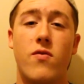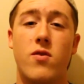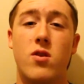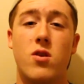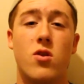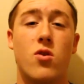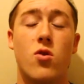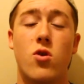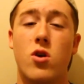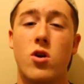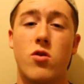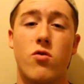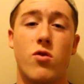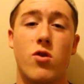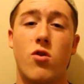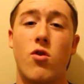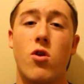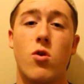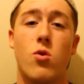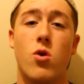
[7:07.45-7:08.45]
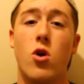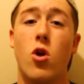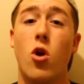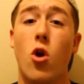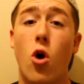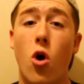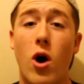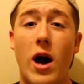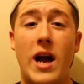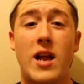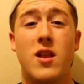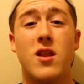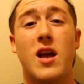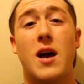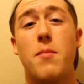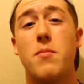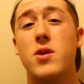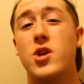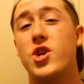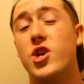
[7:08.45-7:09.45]
and you're not going to grow a lot, and
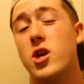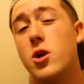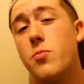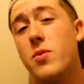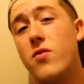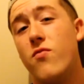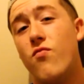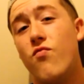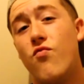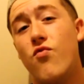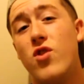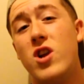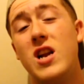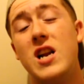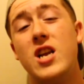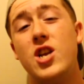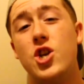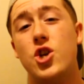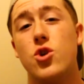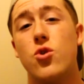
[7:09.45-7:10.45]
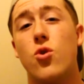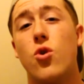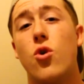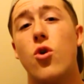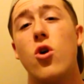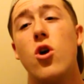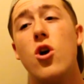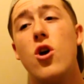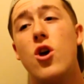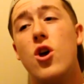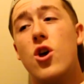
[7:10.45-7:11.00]
that means you're going to be really short.